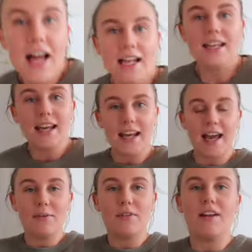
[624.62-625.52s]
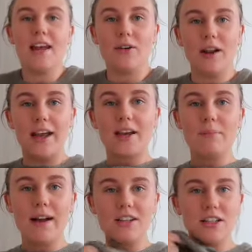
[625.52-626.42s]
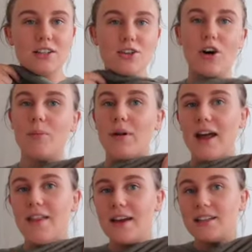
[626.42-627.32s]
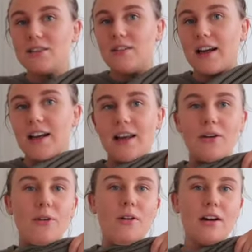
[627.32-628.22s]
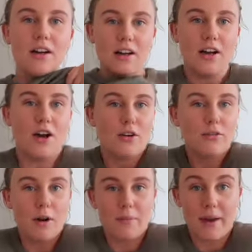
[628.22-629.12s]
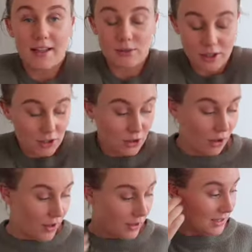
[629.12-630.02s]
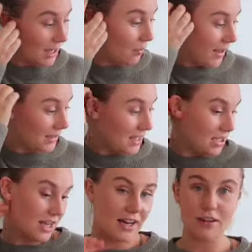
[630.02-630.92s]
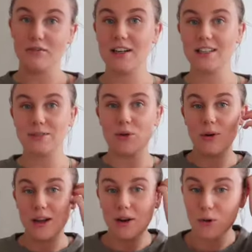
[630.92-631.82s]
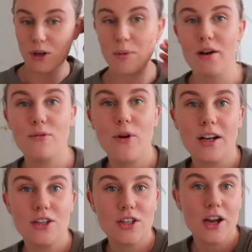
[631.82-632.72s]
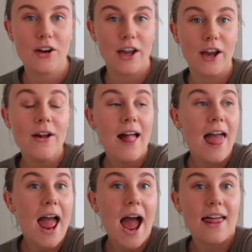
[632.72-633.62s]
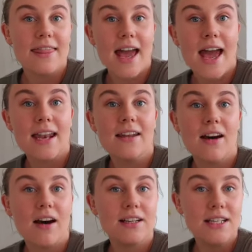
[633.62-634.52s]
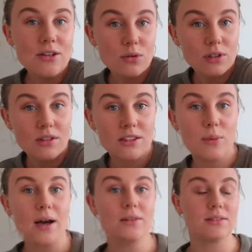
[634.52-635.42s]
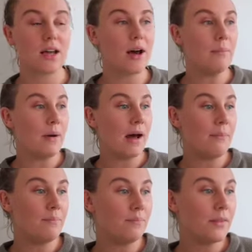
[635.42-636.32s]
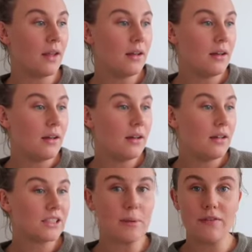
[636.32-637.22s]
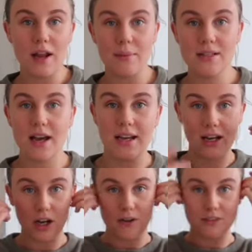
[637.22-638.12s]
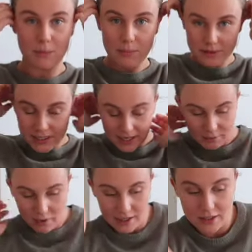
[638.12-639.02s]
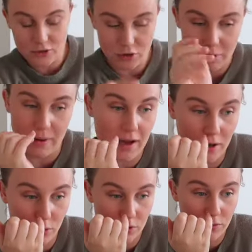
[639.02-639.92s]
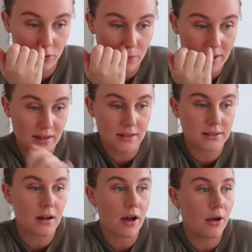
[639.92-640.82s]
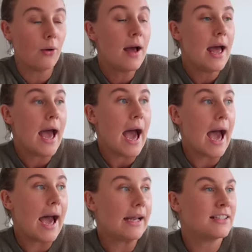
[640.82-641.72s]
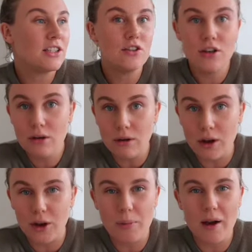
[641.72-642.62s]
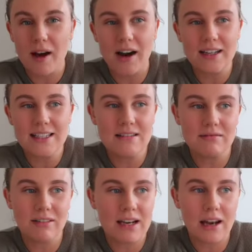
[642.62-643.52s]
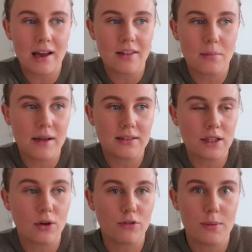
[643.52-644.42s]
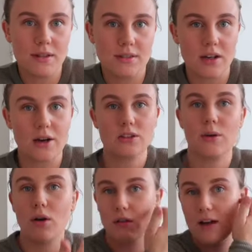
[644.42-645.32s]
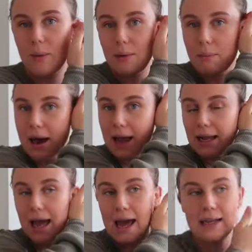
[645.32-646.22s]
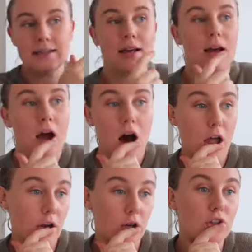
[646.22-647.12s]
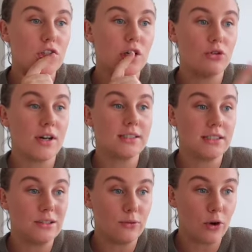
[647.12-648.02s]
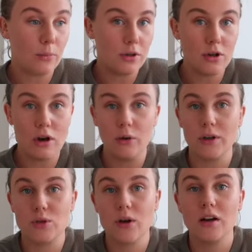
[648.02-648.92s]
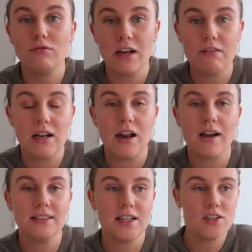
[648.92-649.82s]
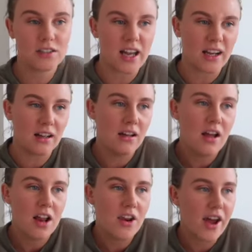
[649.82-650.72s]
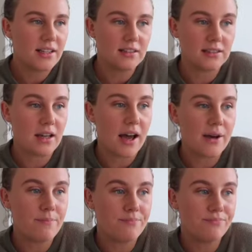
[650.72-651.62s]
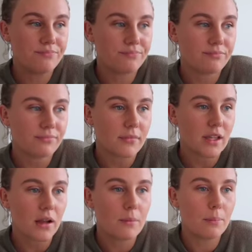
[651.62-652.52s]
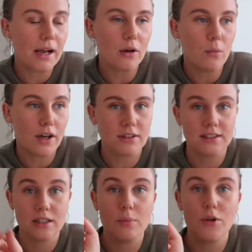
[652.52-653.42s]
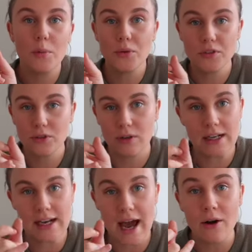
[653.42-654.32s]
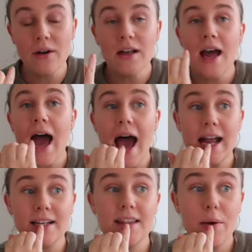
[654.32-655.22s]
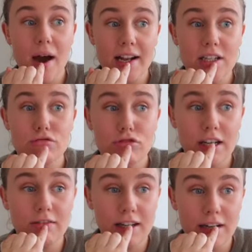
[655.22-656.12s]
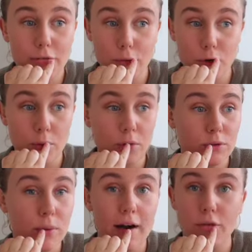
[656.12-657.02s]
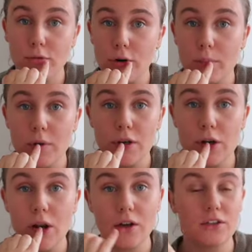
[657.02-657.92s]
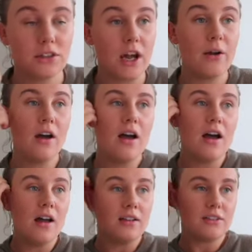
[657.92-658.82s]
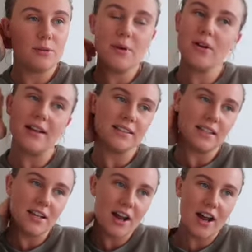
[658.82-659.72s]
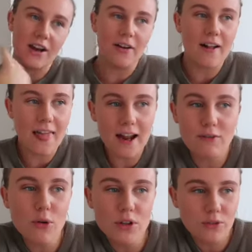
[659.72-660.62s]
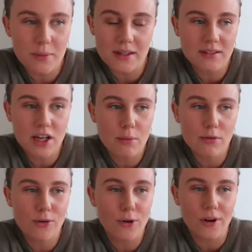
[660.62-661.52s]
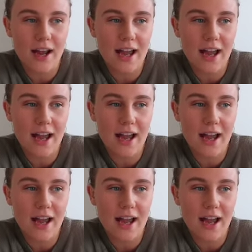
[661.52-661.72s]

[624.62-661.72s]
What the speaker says: And then they came with a little like matching top like this, with like a little front bit. So I just got those little bits, literally a really small little order, but I thought I'd show you. And then I did order as well some other like maternity clothes. I remember saying in my intro bit, I ordered from In The Style and New Look, but I didn't really like the bits I got from In The Style, so a lot of that went back. And I only got two dresses from New Look, which were really, really nice. They're just like nice black and white dresses. I'll put them on the screen now. And they were actually really, really affordable as well from New Look. So to be honest, I don't know. I've ordered from In The Style before and